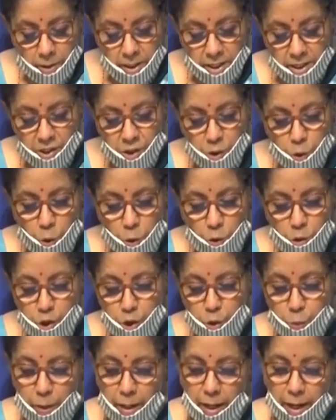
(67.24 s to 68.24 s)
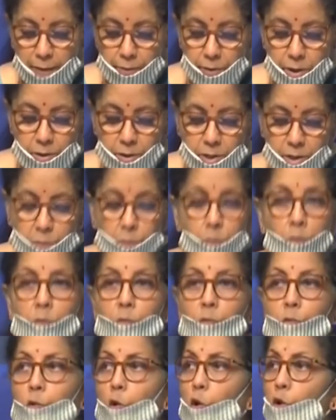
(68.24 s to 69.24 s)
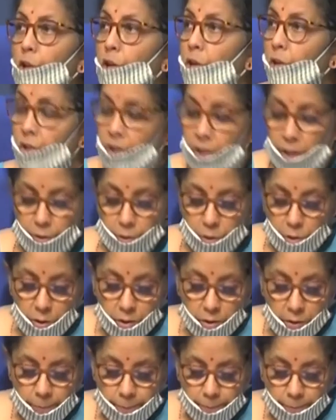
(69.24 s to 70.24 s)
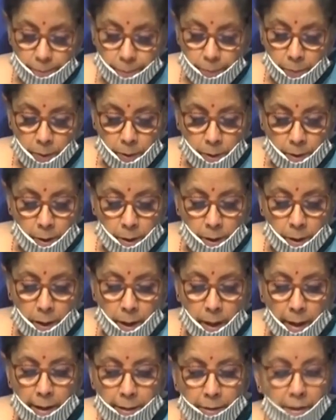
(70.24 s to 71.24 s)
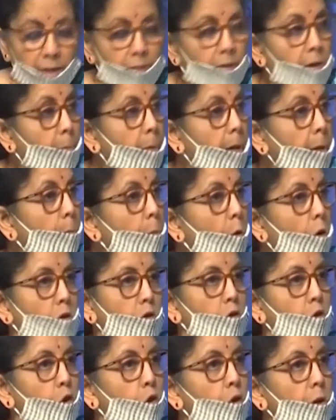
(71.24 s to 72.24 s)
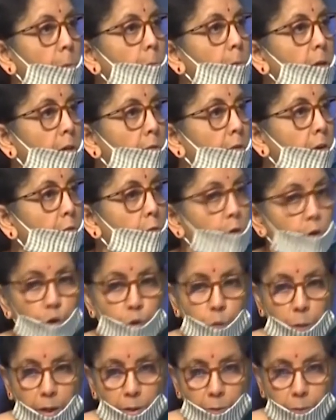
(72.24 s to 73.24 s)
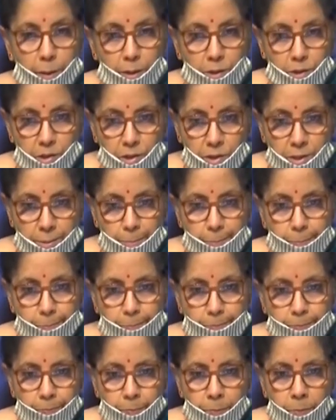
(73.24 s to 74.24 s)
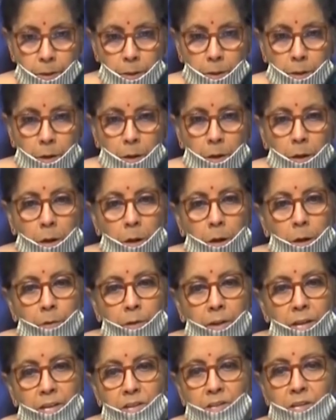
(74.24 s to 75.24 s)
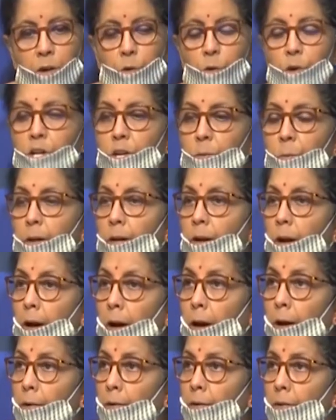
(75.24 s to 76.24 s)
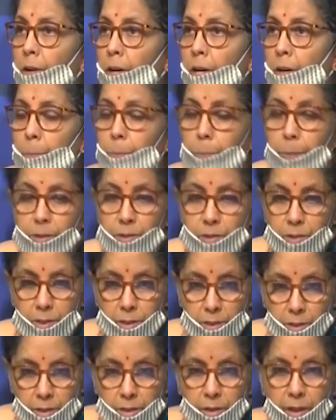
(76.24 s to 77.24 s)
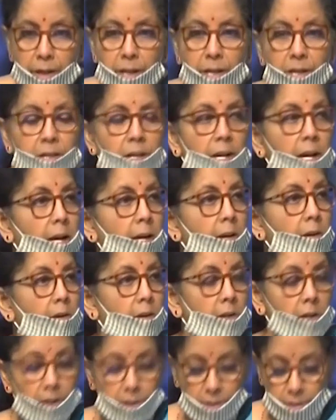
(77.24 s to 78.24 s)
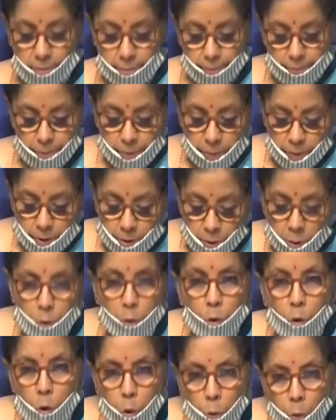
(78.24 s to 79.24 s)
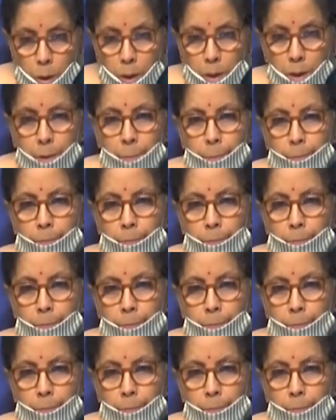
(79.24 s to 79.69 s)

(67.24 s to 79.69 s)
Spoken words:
These loans will have a 4-year tenor and there will be a moratorium given for 12 months. These are going to be 100% credit guaranteed over